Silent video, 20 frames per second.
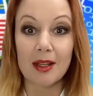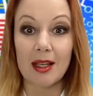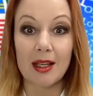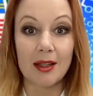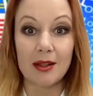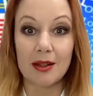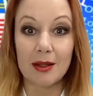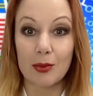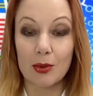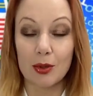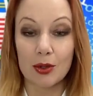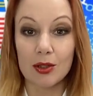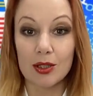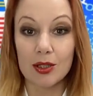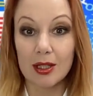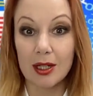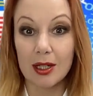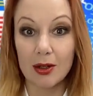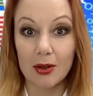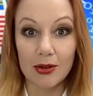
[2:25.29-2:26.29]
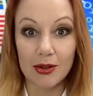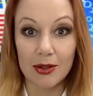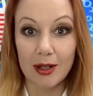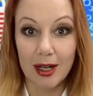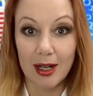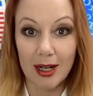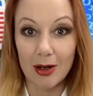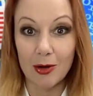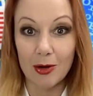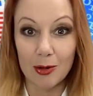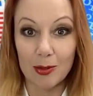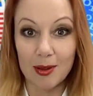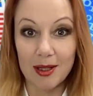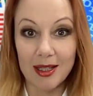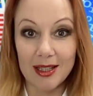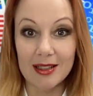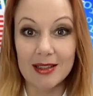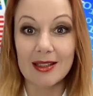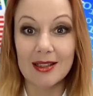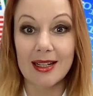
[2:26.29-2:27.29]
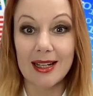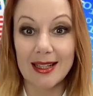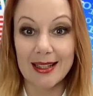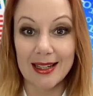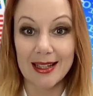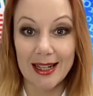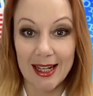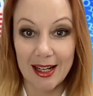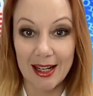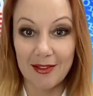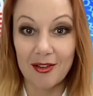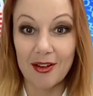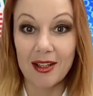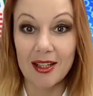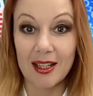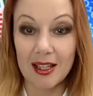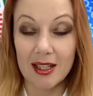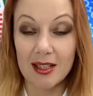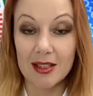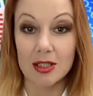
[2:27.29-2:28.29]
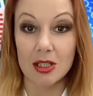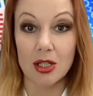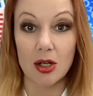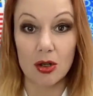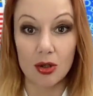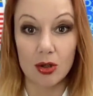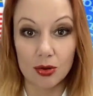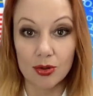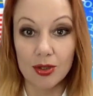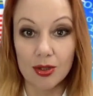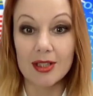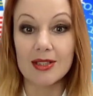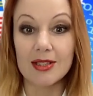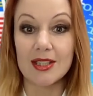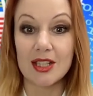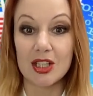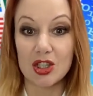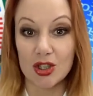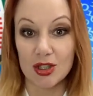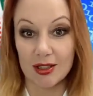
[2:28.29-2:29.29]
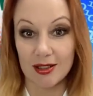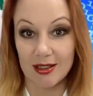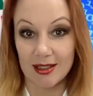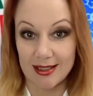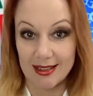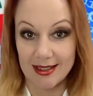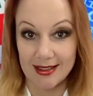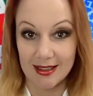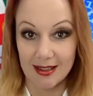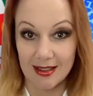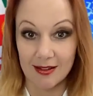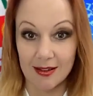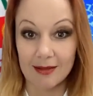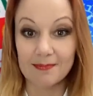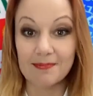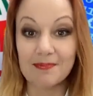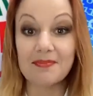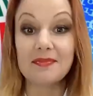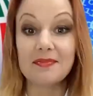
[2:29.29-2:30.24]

in the world, on our planet, can have his own digital assistant.